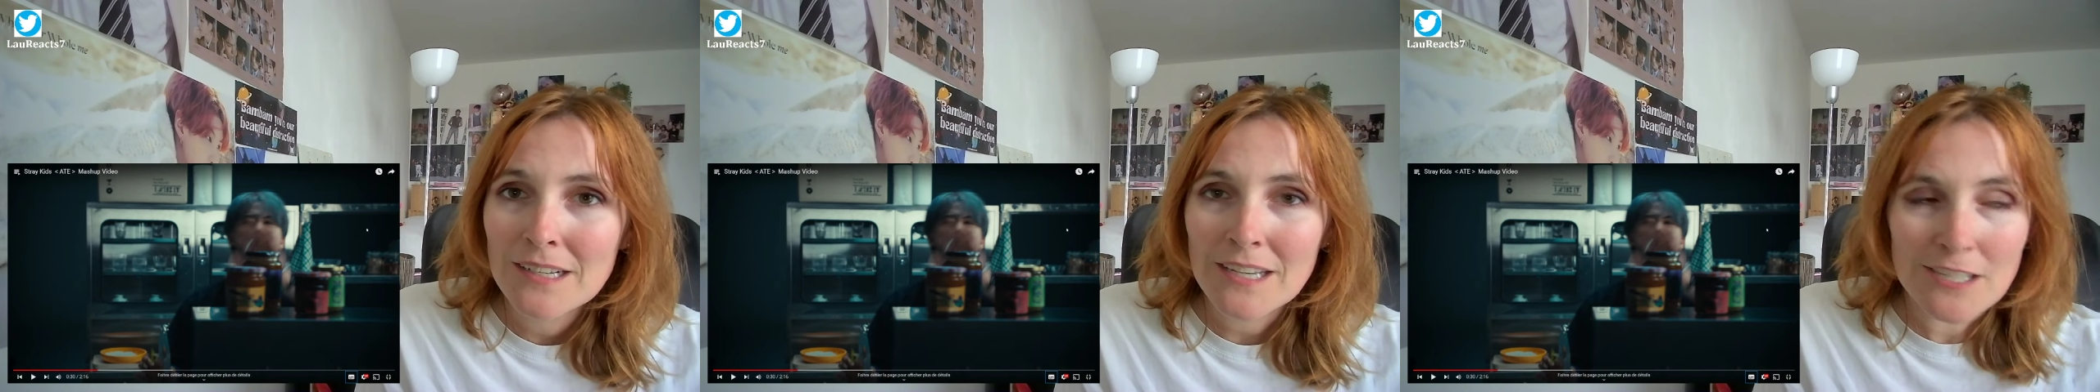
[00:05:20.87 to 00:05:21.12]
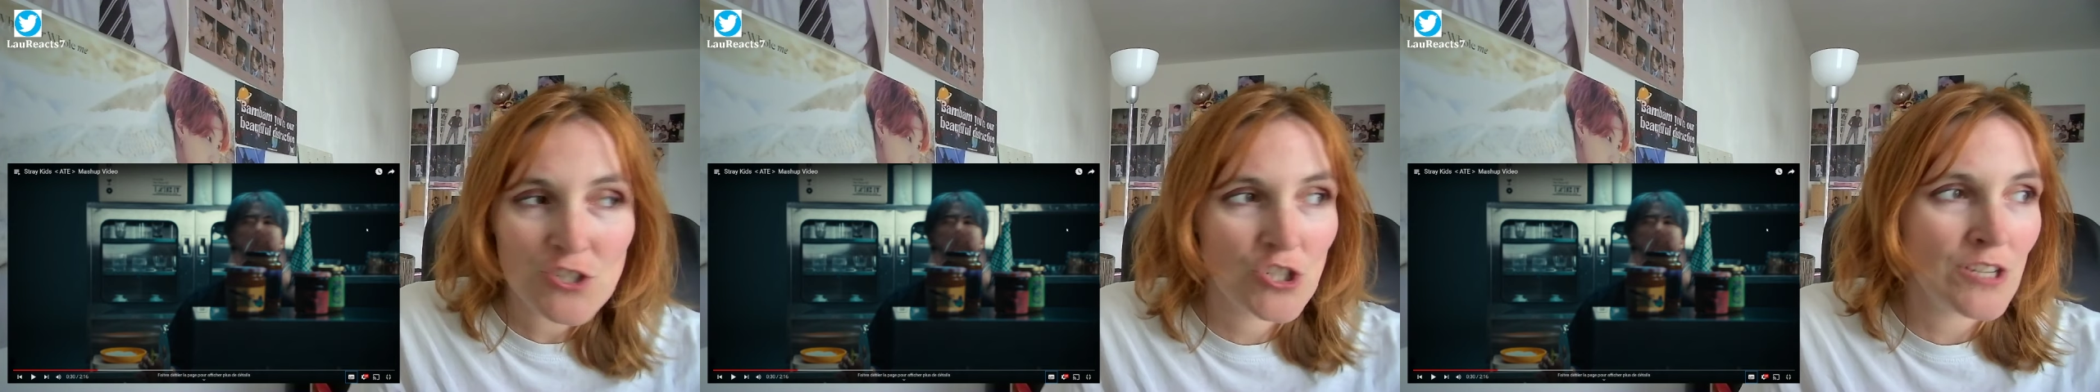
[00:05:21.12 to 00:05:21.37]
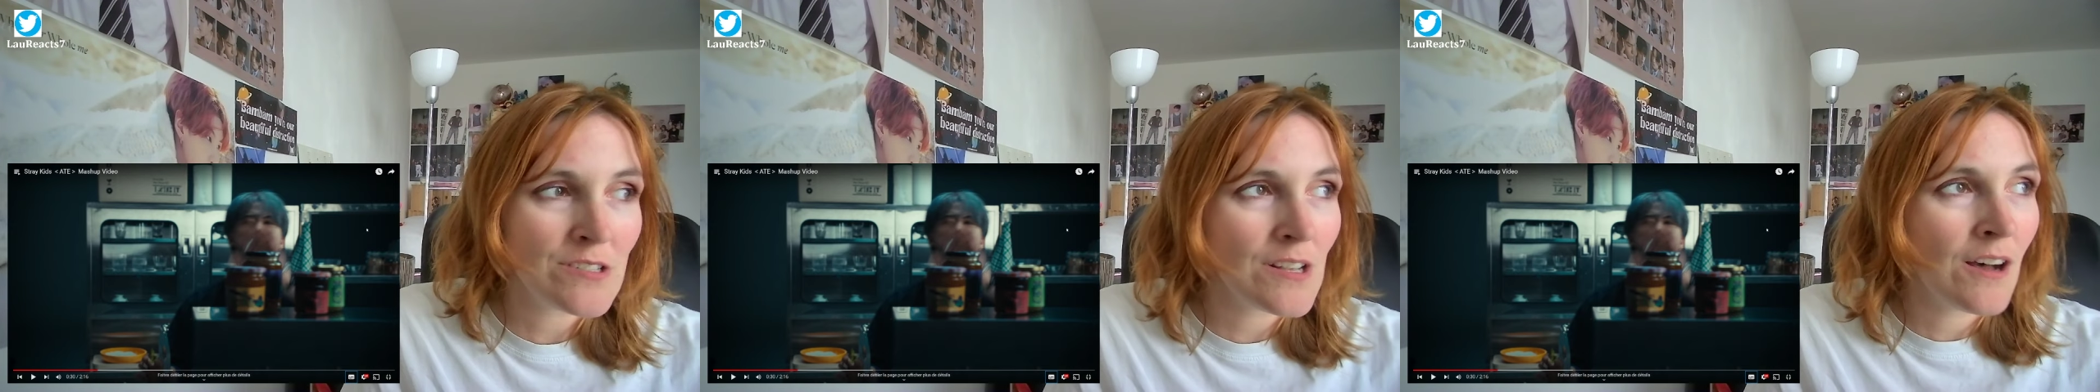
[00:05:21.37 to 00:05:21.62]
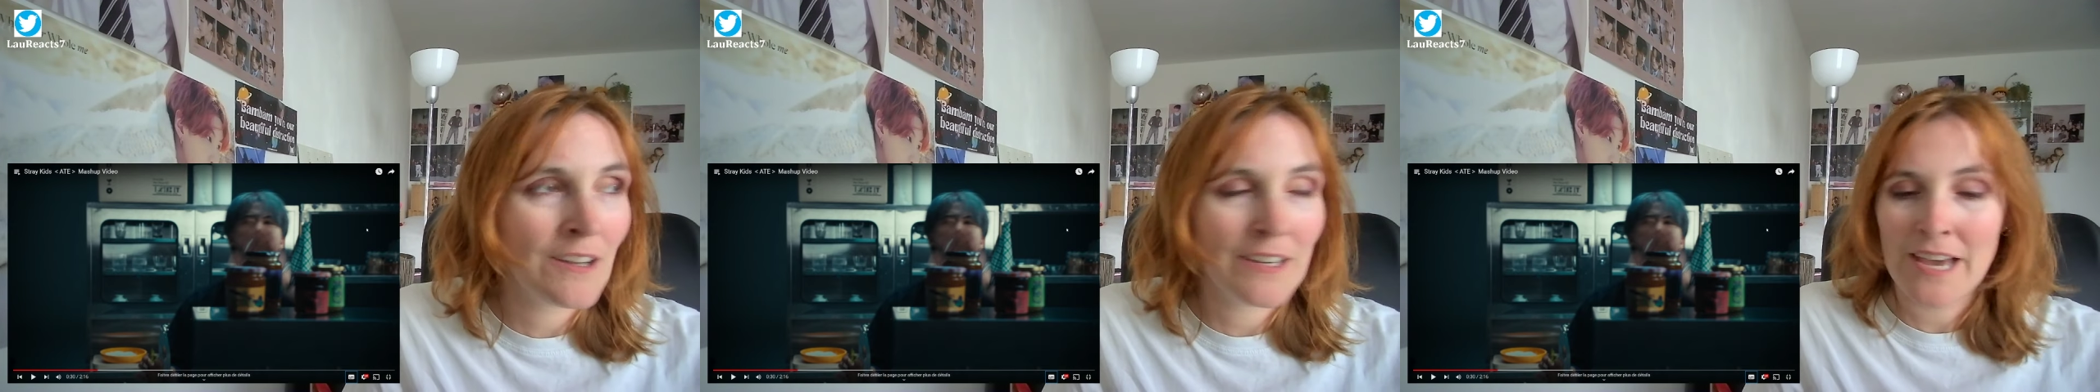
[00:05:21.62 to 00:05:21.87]
It's
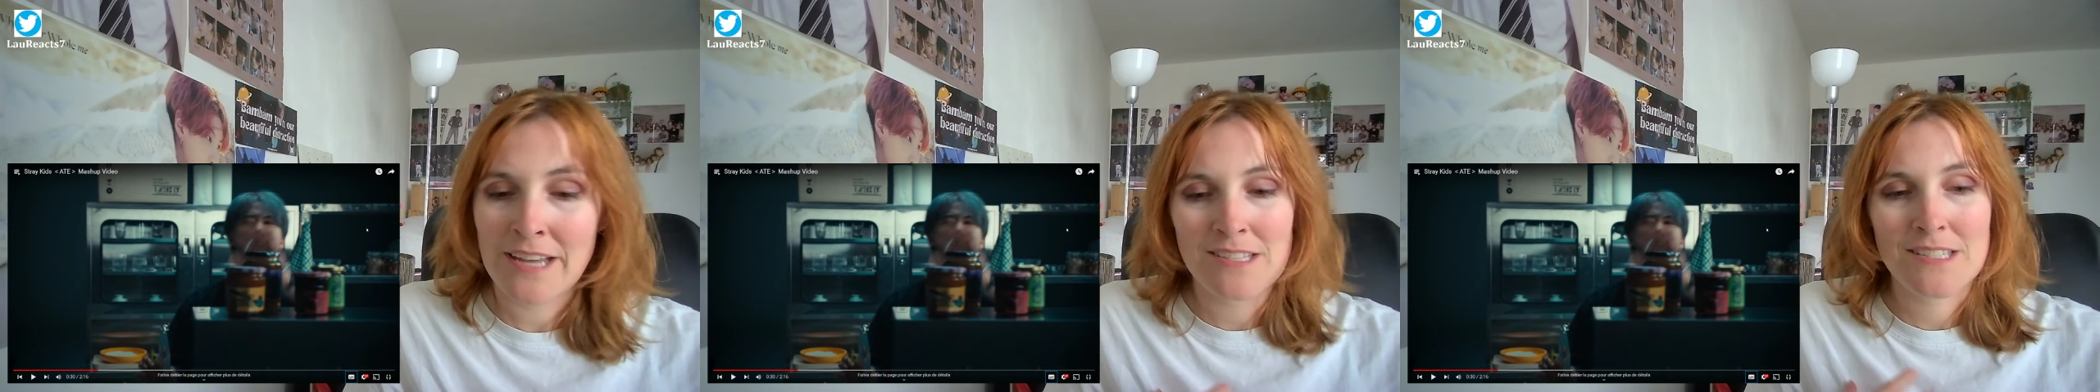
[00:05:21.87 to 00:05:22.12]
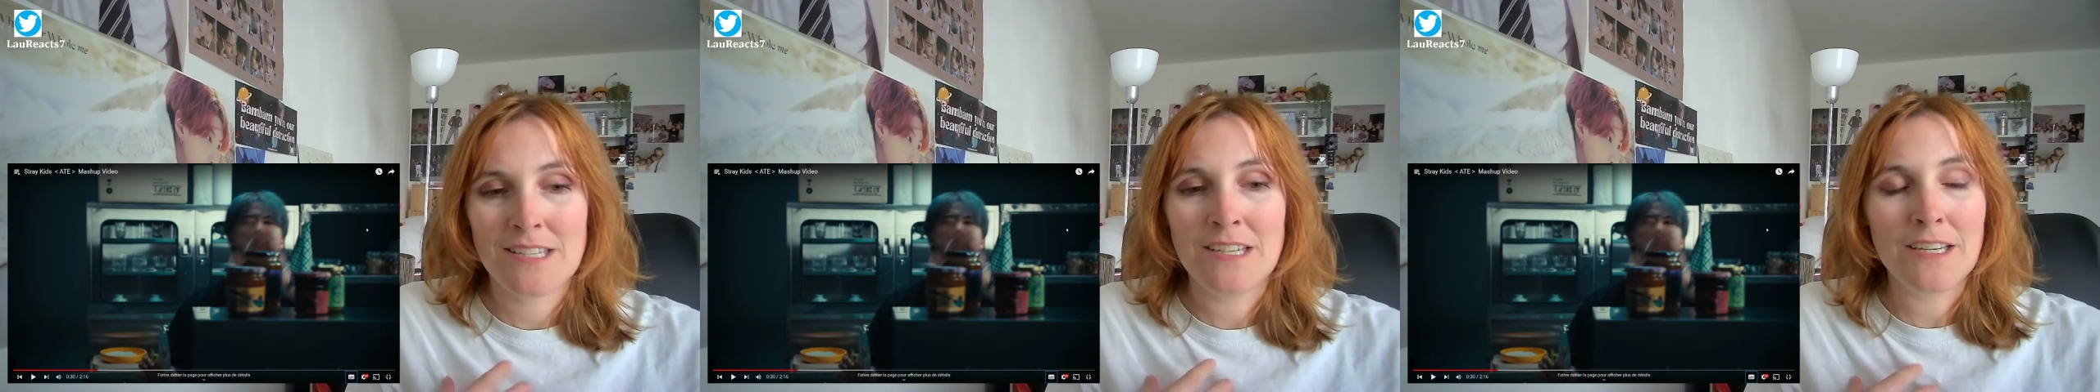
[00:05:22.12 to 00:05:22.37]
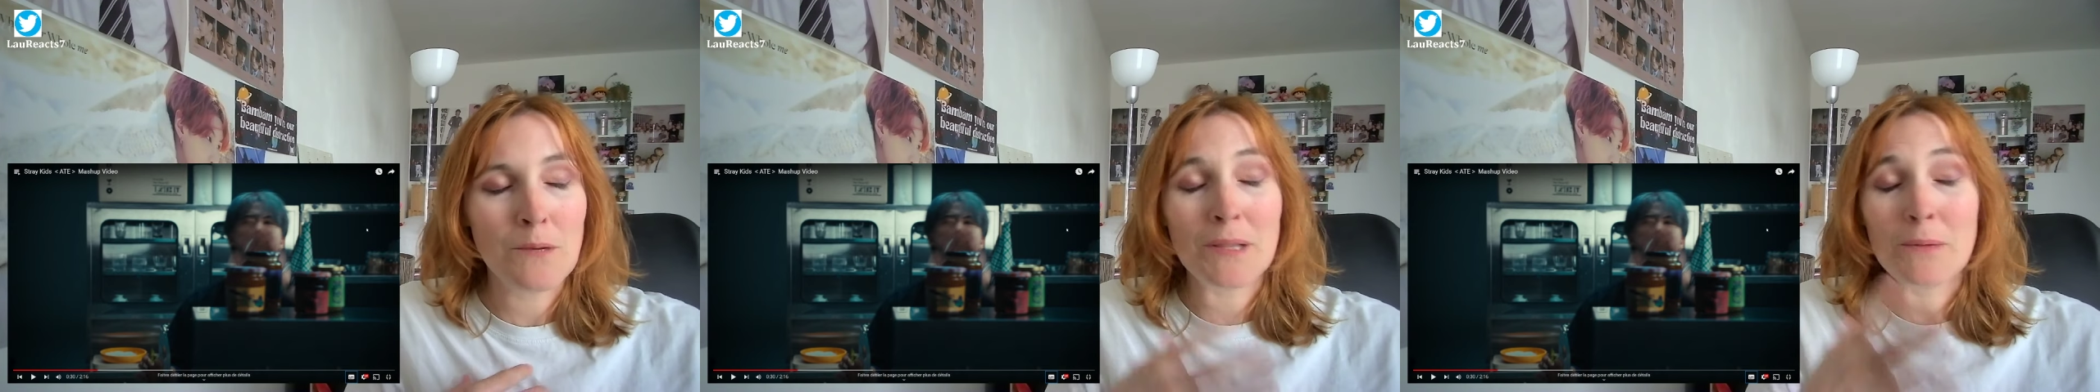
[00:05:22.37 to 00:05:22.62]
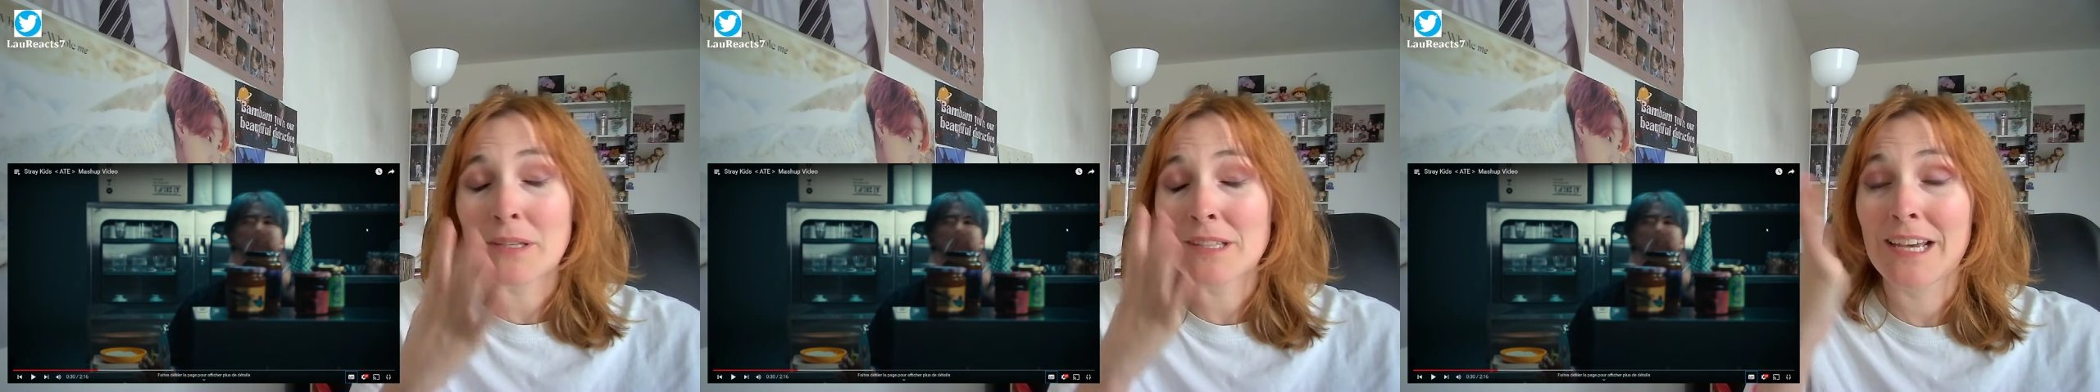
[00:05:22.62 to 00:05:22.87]
Jisung. And seeing him, I
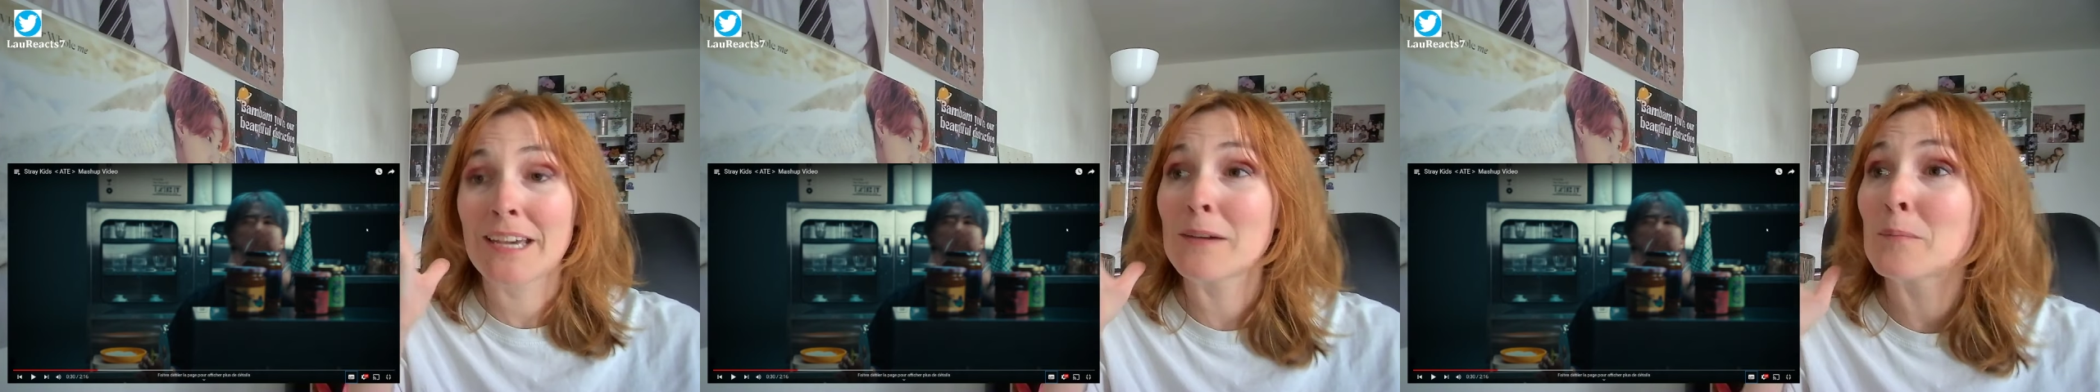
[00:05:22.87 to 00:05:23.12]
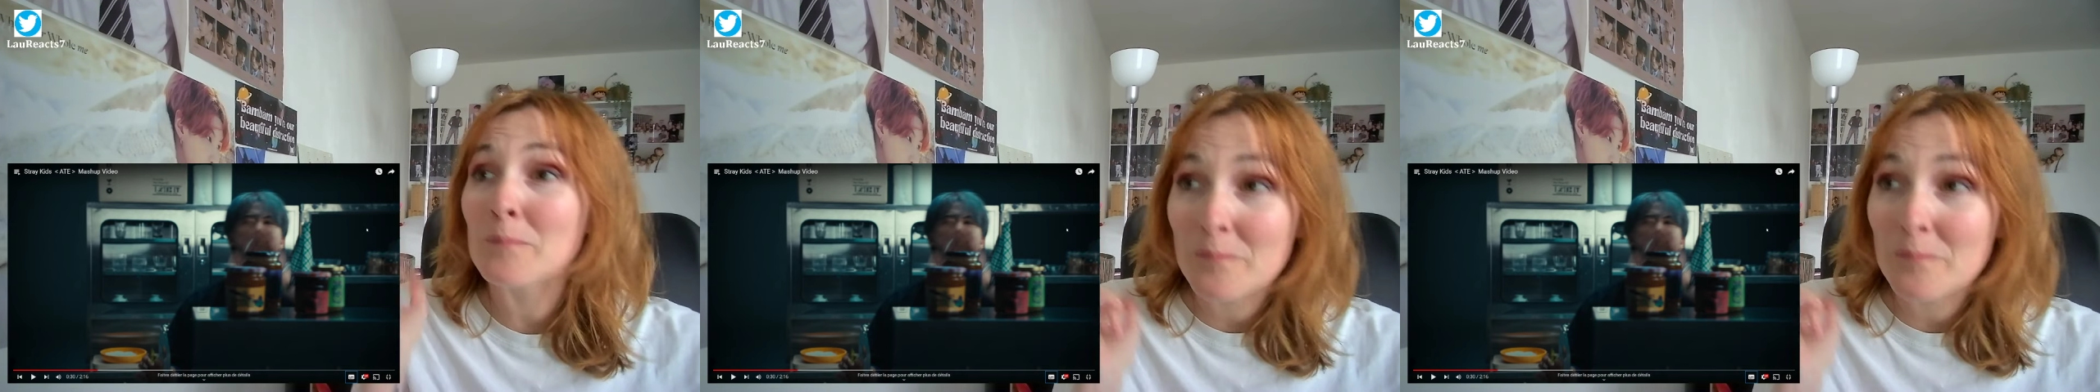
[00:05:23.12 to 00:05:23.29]
was like,